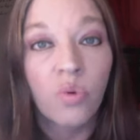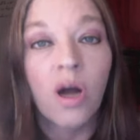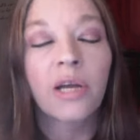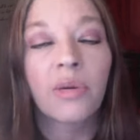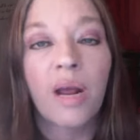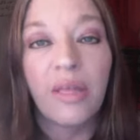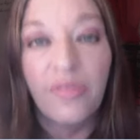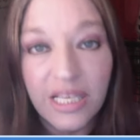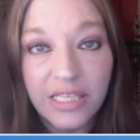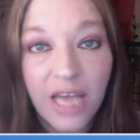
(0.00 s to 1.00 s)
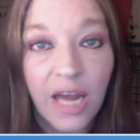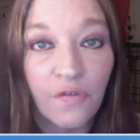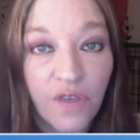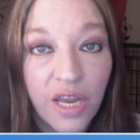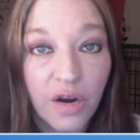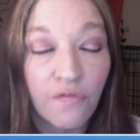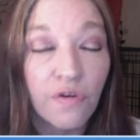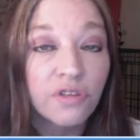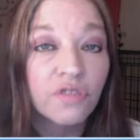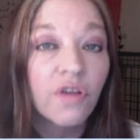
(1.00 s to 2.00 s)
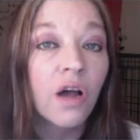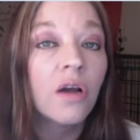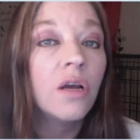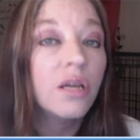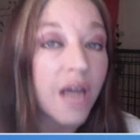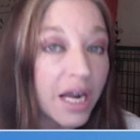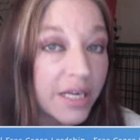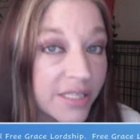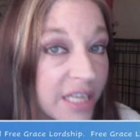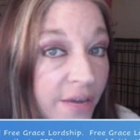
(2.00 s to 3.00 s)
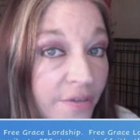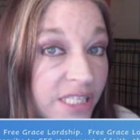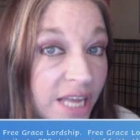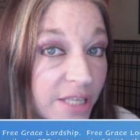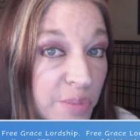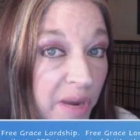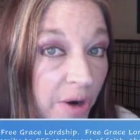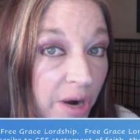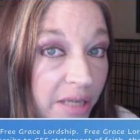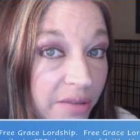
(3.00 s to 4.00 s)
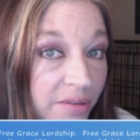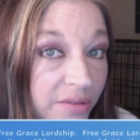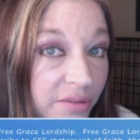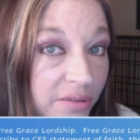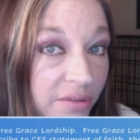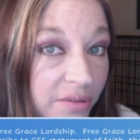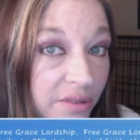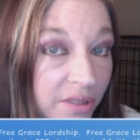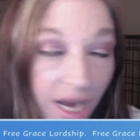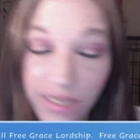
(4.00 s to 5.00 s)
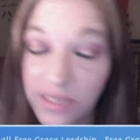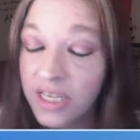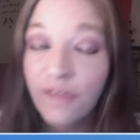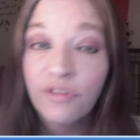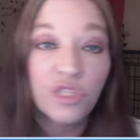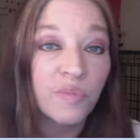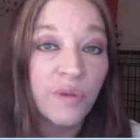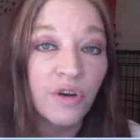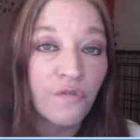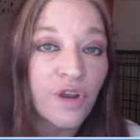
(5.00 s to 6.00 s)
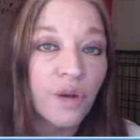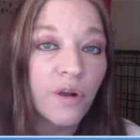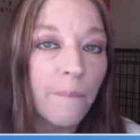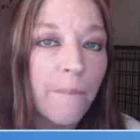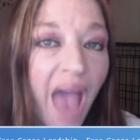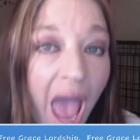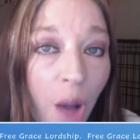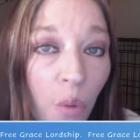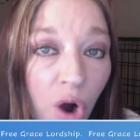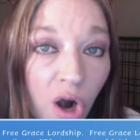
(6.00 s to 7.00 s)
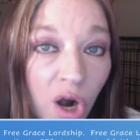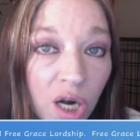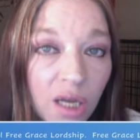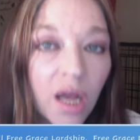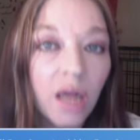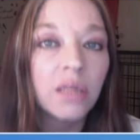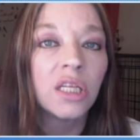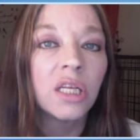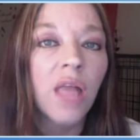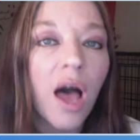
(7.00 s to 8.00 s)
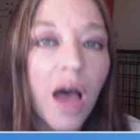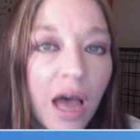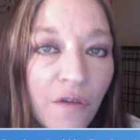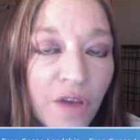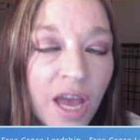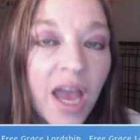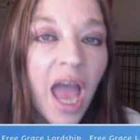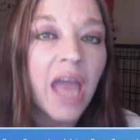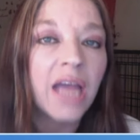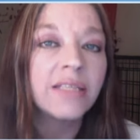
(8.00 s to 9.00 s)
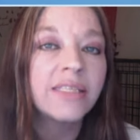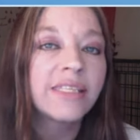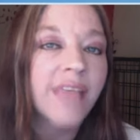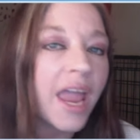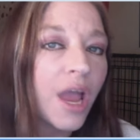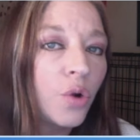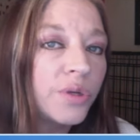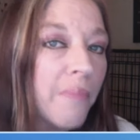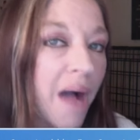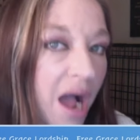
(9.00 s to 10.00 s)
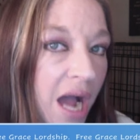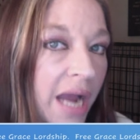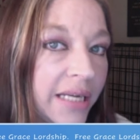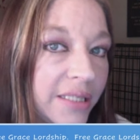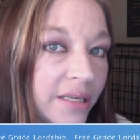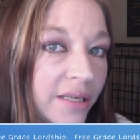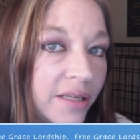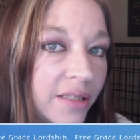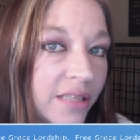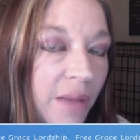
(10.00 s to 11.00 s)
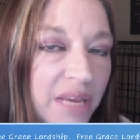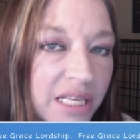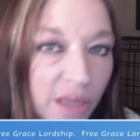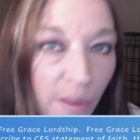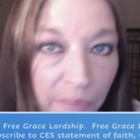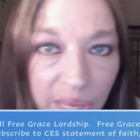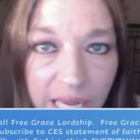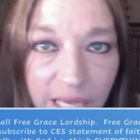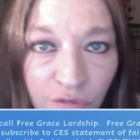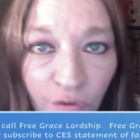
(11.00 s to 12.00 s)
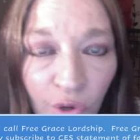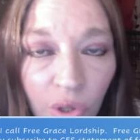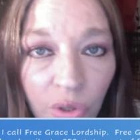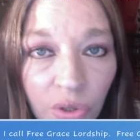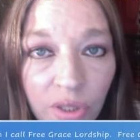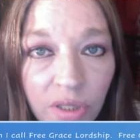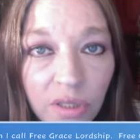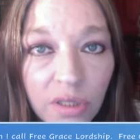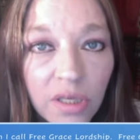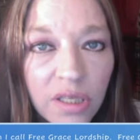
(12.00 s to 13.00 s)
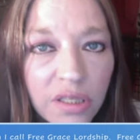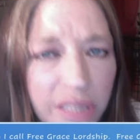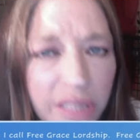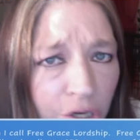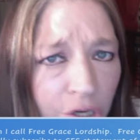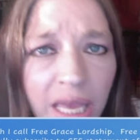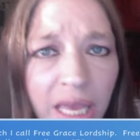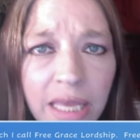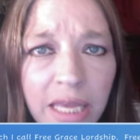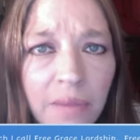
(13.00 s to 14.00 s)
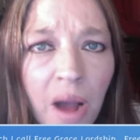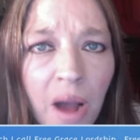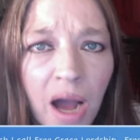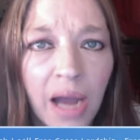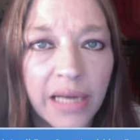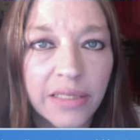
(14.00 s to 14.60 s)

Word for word: walking around in this kind of fear, first of all, God doesn't give us that spirit. God doesn't give us a spirit of fear, but of power, love, and sound mind. That means a peaceful, clear thinking mind.